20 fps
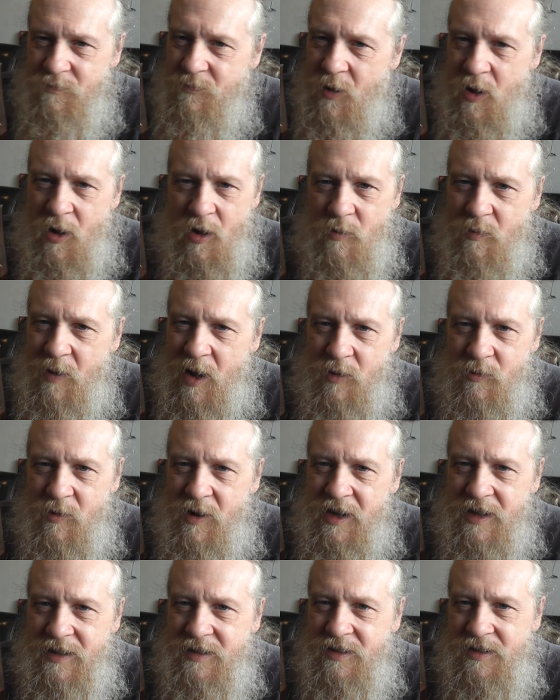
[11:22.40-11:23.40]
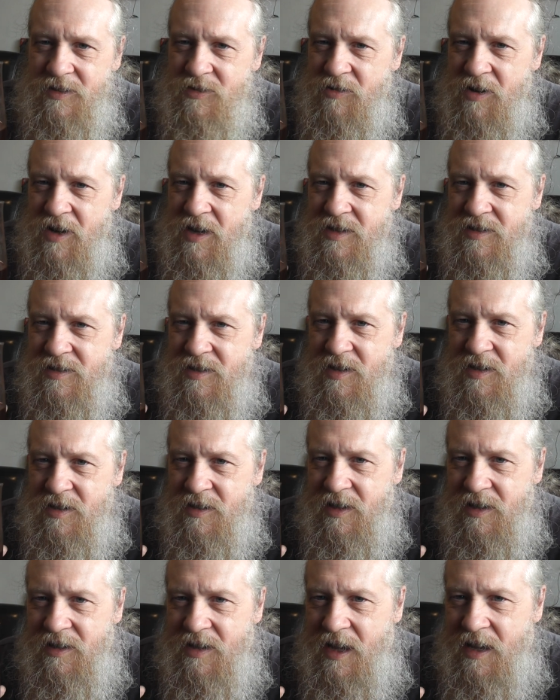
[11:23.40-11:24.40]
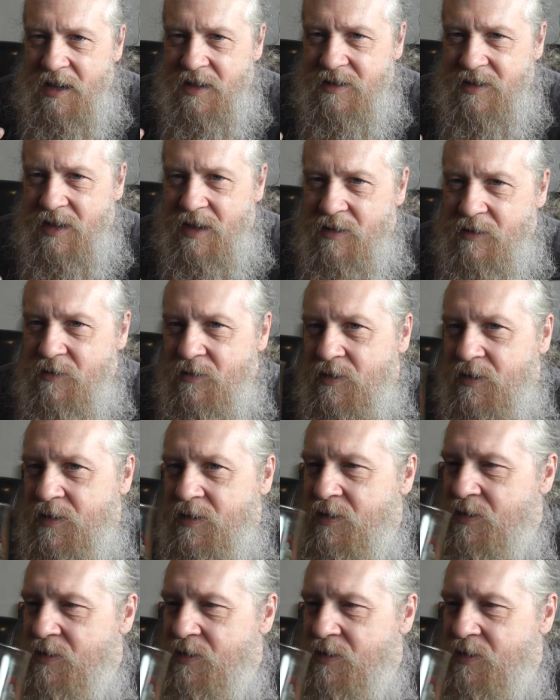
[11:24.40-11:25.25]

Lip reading: oh my word, crazy in high def.